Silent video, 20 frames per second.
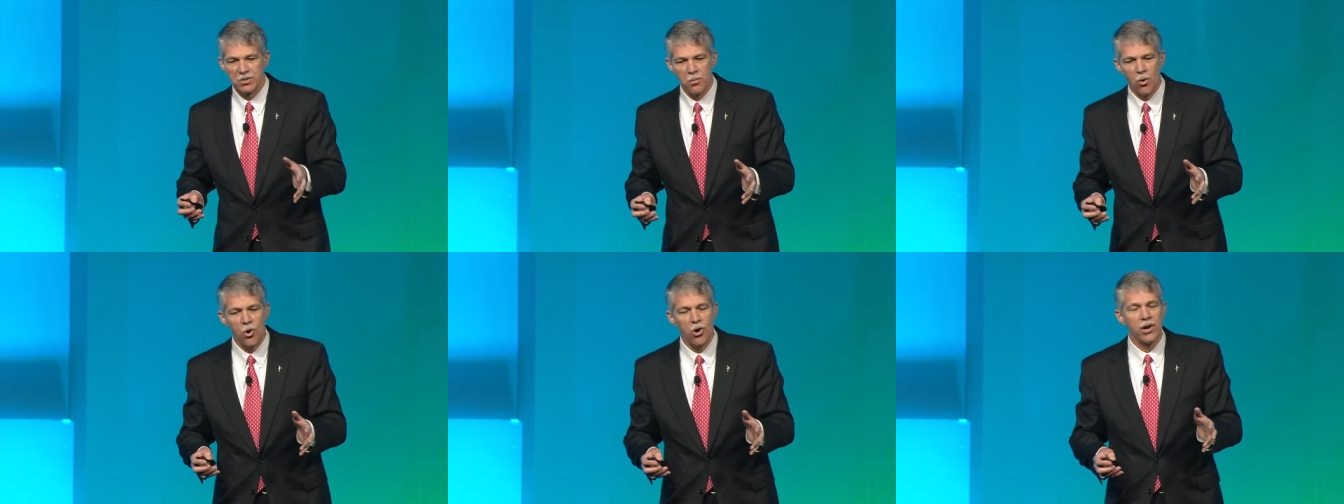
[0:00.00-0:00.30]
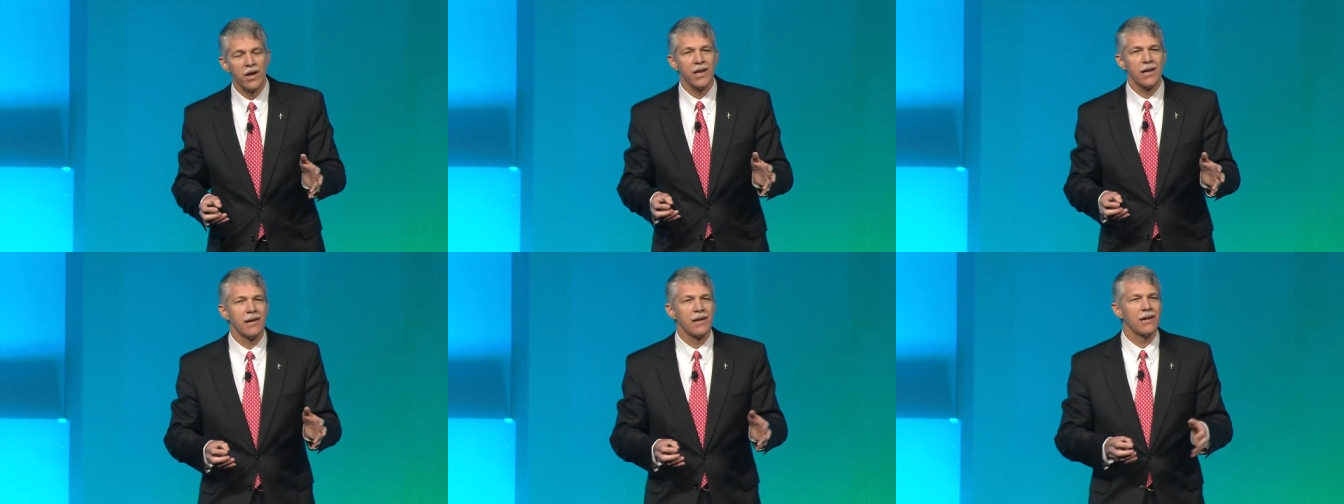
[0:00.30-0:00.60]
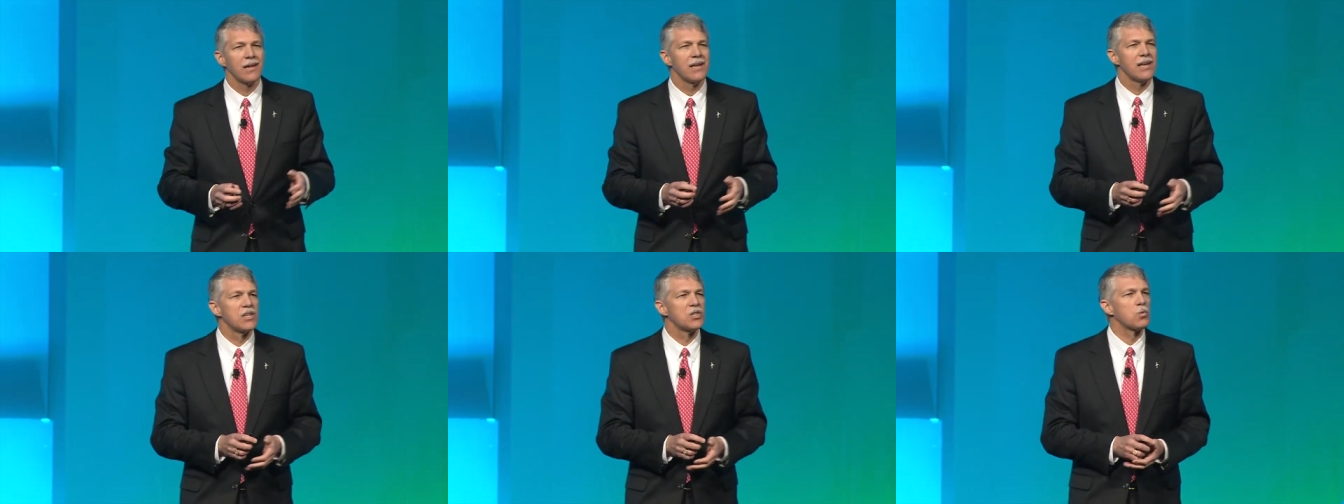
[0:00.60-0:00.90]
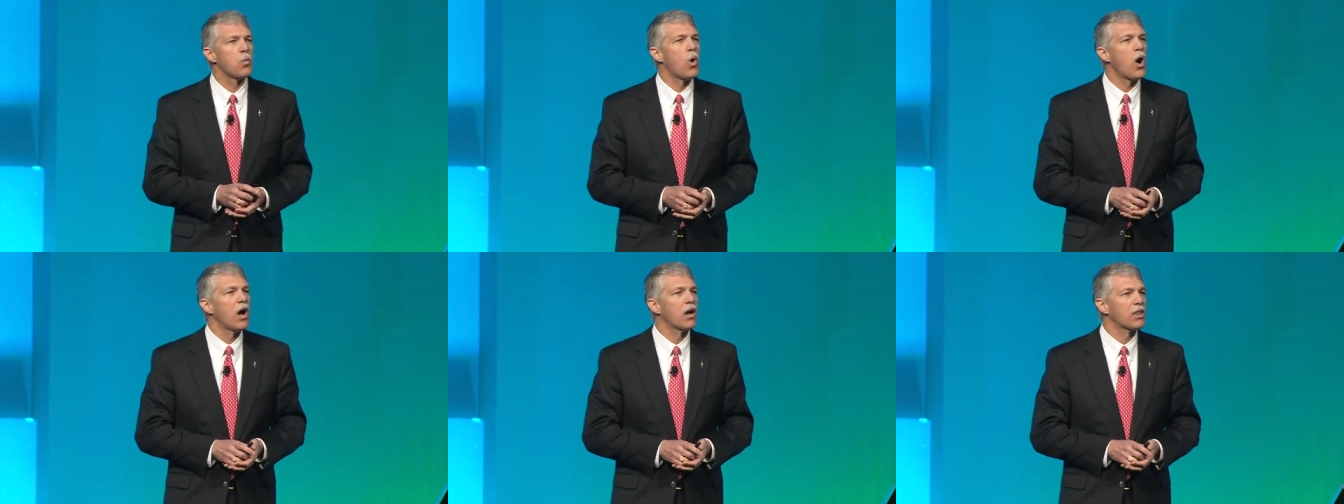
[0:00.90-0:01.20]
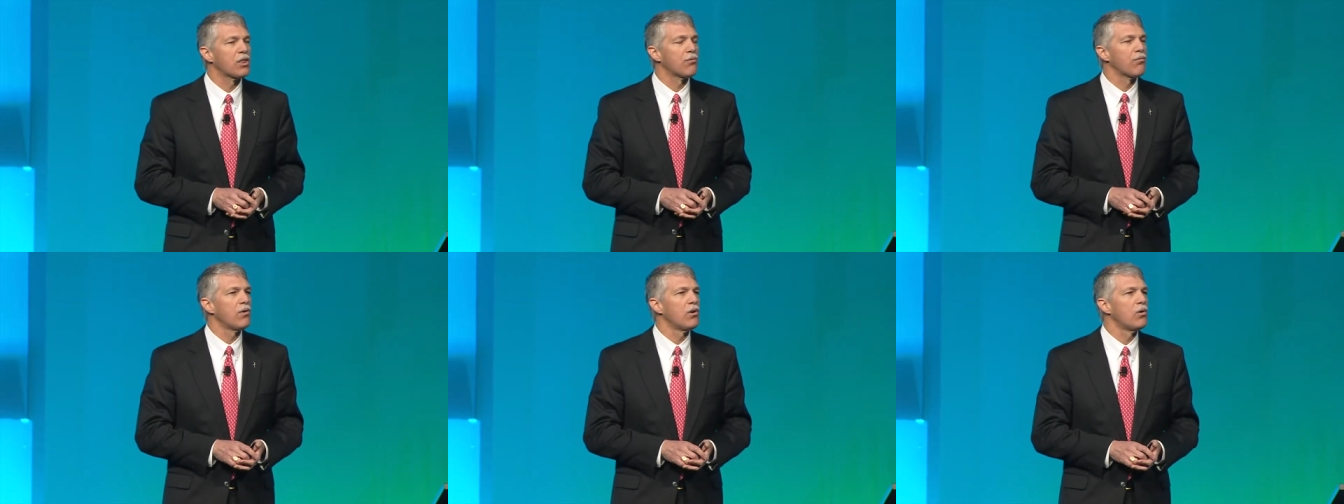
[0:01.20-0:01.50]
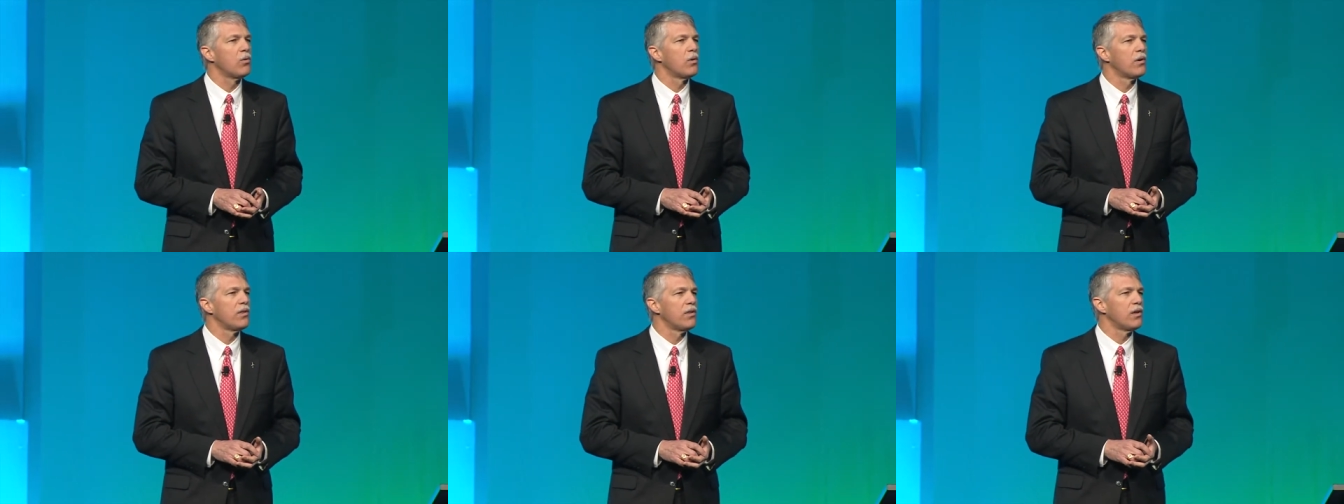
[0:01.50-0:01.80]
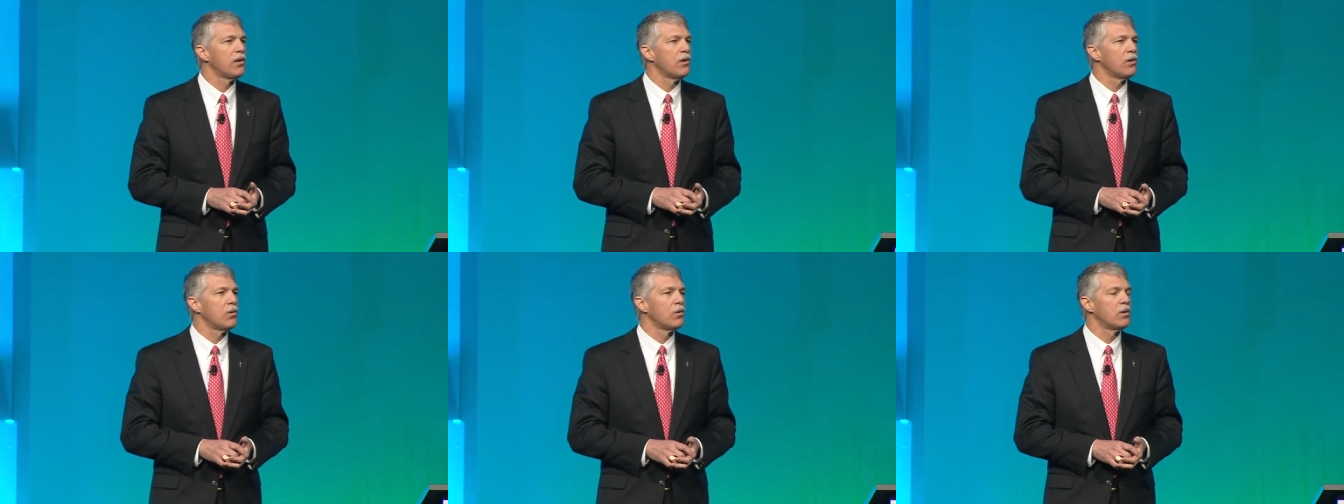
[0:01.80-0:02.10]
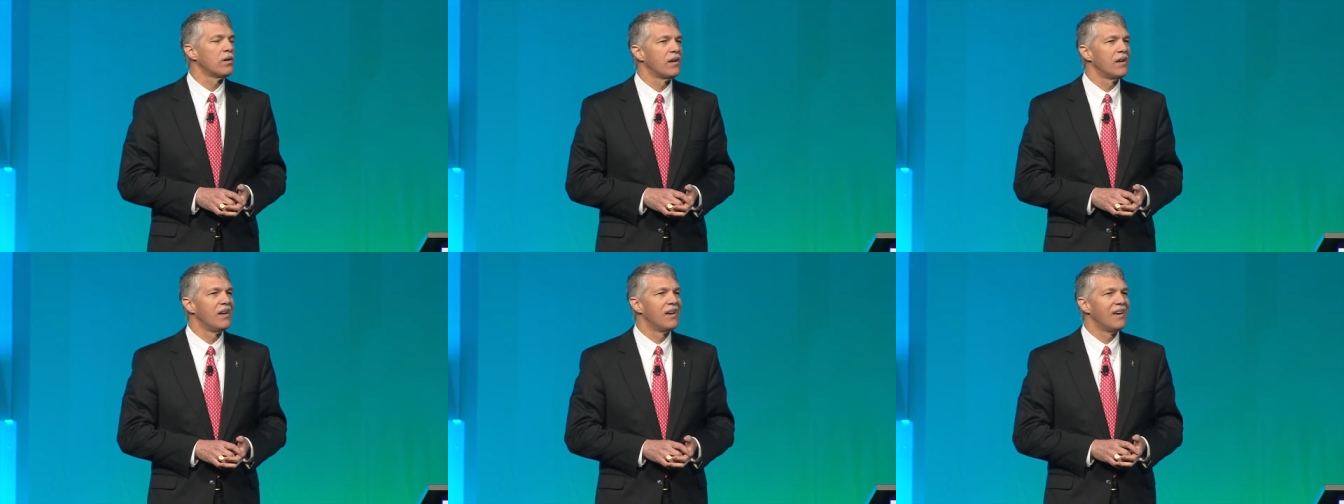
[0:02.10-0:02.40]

morning is walk through with you